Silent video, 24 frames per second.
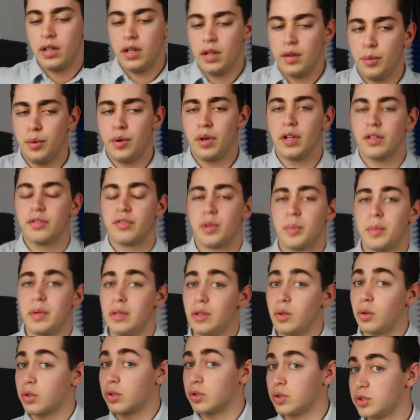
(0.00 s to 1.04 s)
we got from a
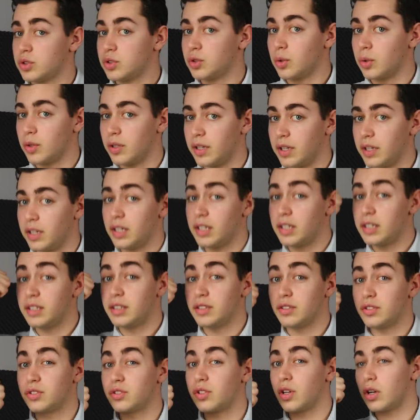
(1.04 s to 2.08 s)
local store here
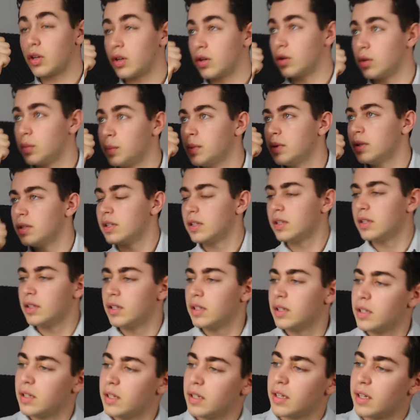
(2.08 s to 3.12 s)
in Stockholm.
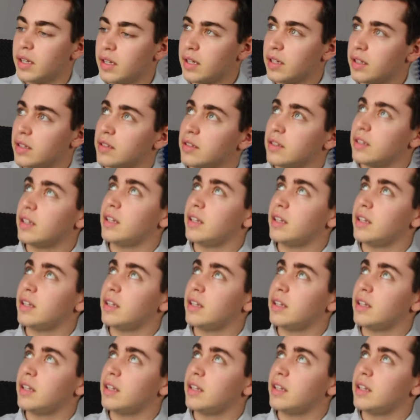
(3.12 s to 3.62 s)
And